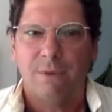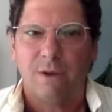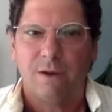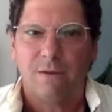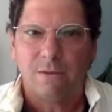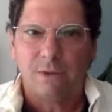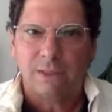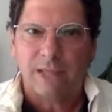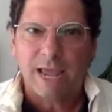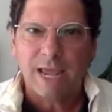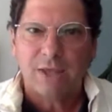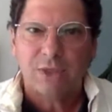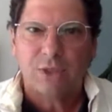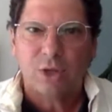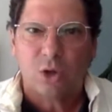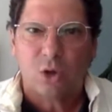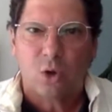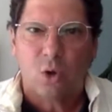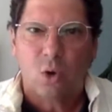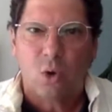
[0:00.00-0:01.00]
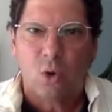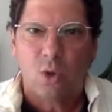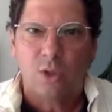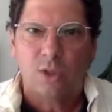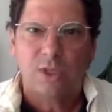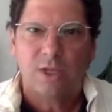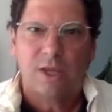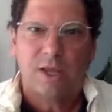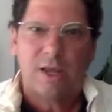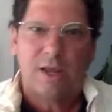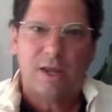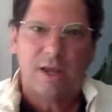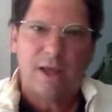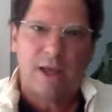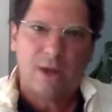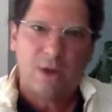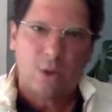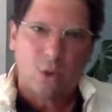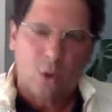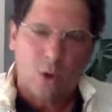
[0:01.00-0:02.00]
Like the gold
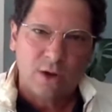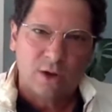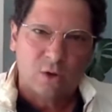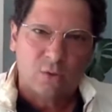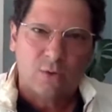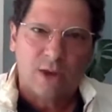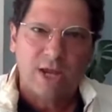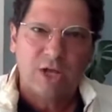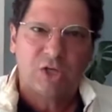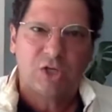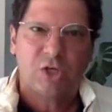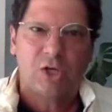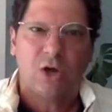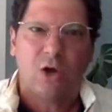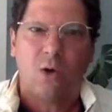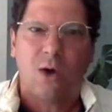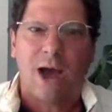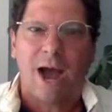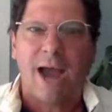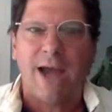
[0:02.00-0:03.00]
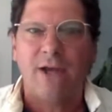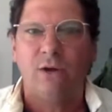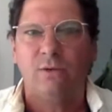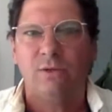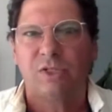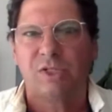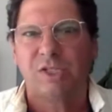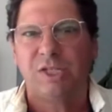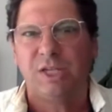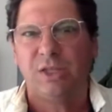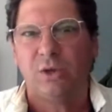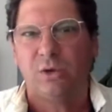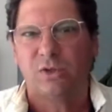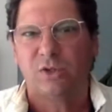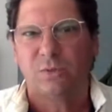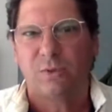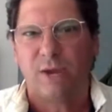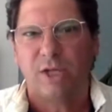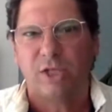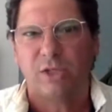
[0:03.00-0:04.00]
and oil ratio, I don't see those
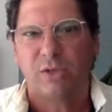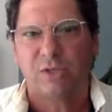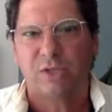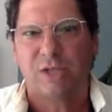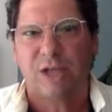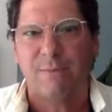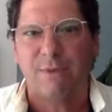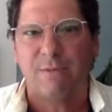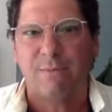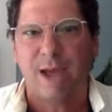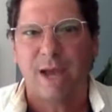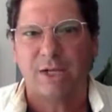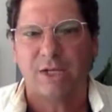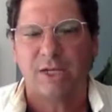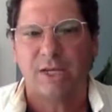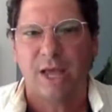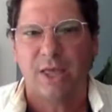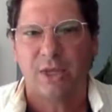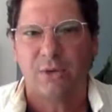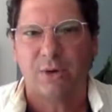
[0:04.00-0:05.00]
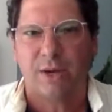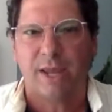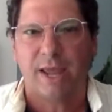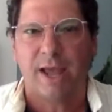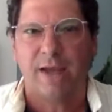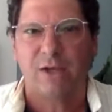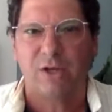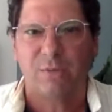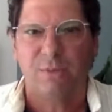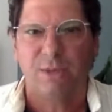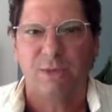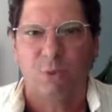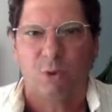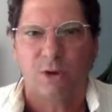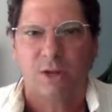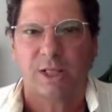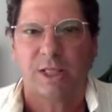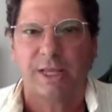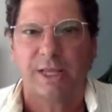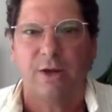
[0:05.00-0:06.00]
ratios coming back together again. To be
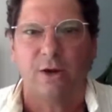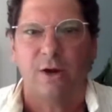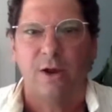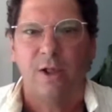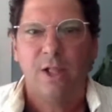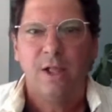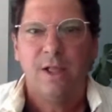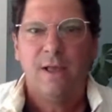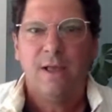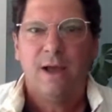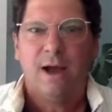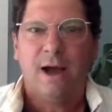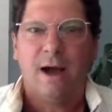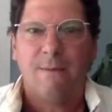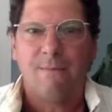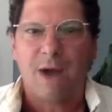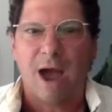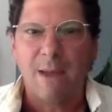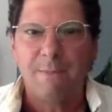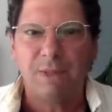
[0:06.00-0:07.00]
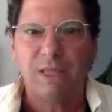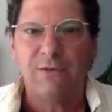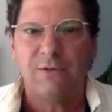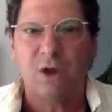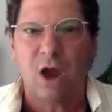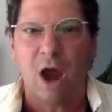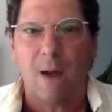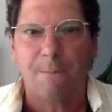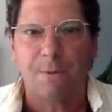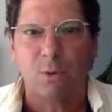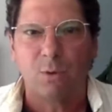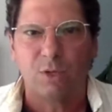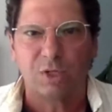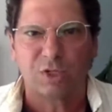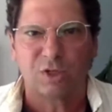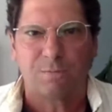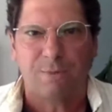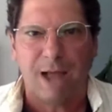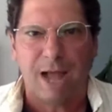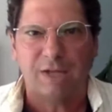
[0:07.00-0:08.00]
more clear, I believe copper will
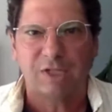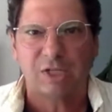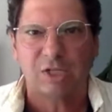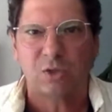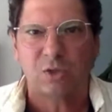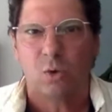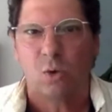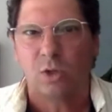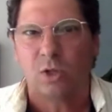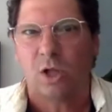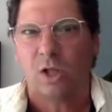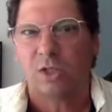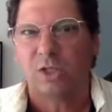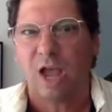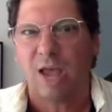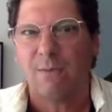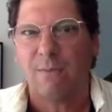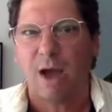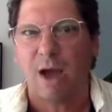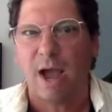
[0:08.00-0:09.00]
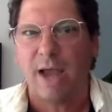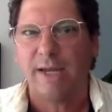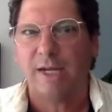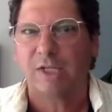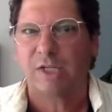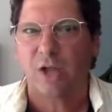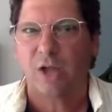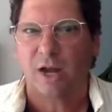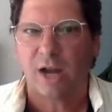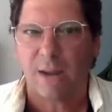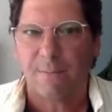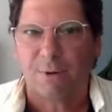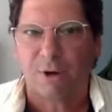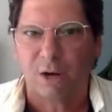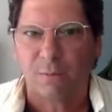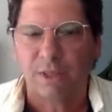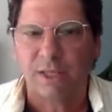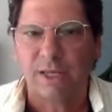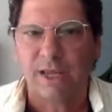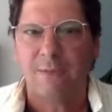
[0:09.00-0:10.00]
surpass its old all-time high, and it's not
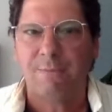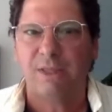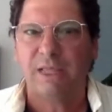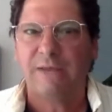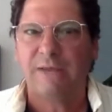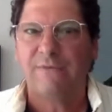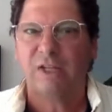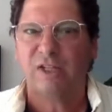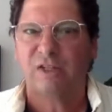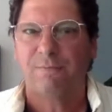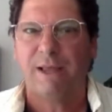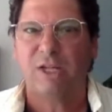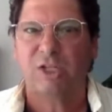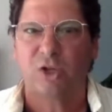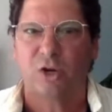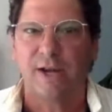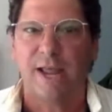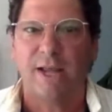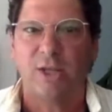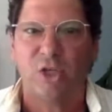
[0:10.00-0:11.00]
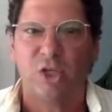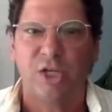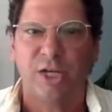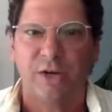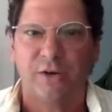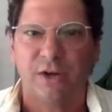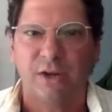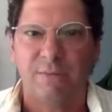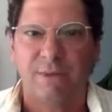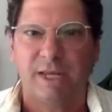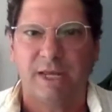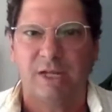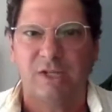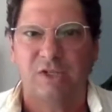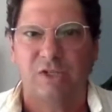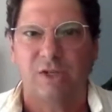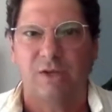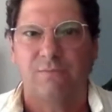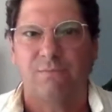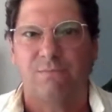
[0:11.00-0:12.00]
hyperbole. I believe that's based on engineering,
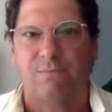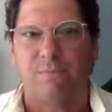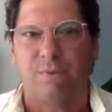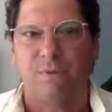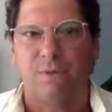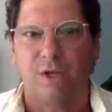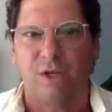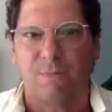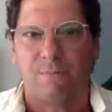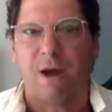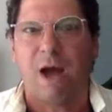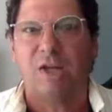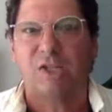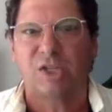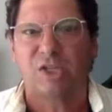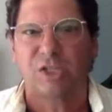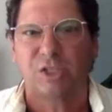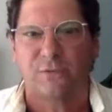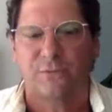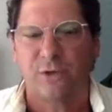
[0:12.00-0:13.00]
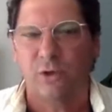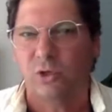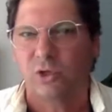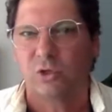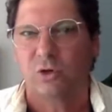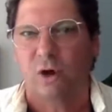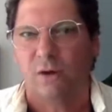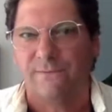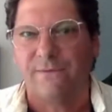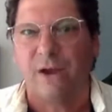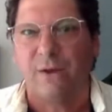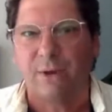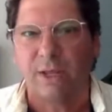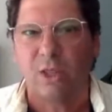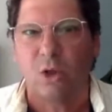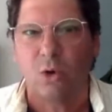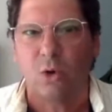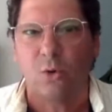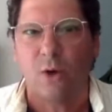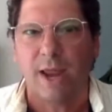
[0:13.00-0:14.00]
because the deposits of the future are very
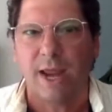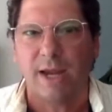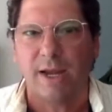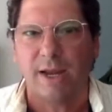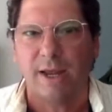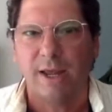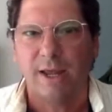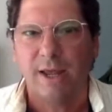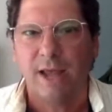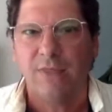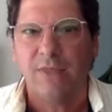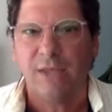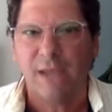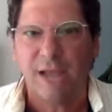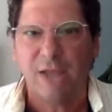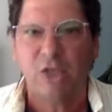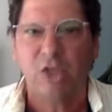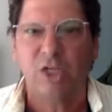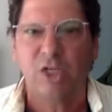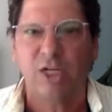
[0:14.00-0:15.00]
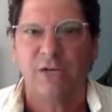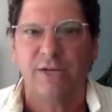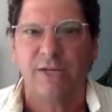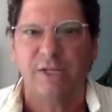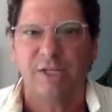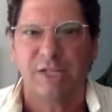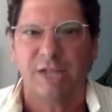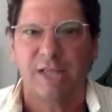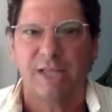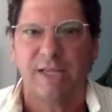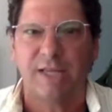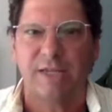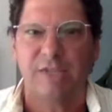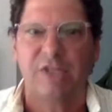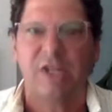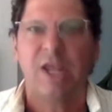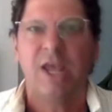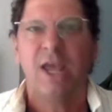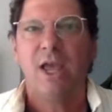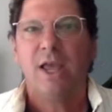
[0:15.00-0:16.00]
low grade. And the engineering is telling
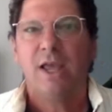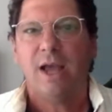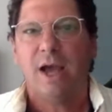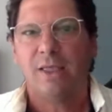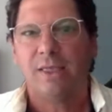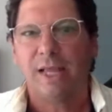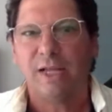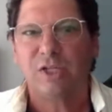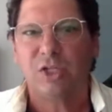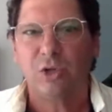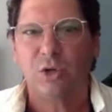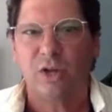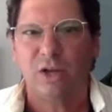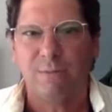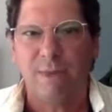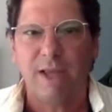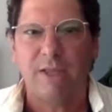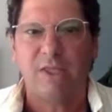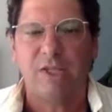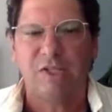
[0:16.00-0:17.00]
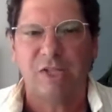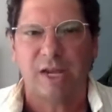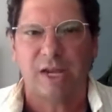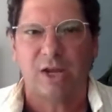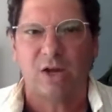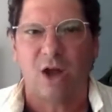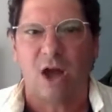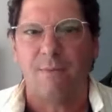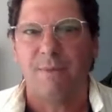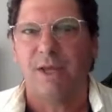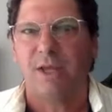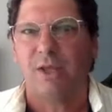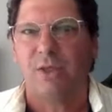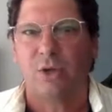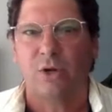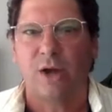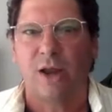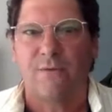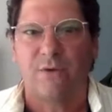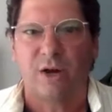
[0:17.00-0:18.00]
us, unless you can make these economic,
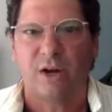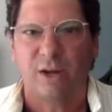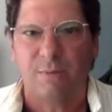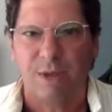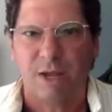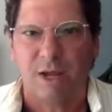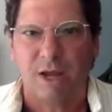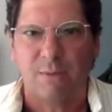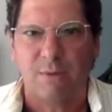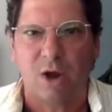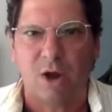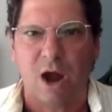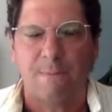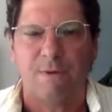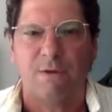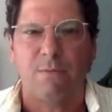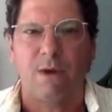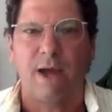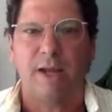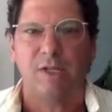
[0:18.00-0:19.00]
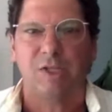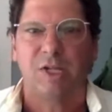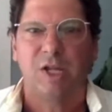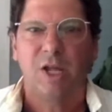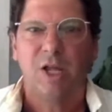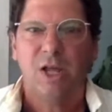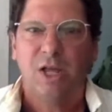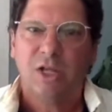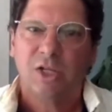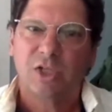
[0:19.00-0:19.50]
they're never going to become copper mines.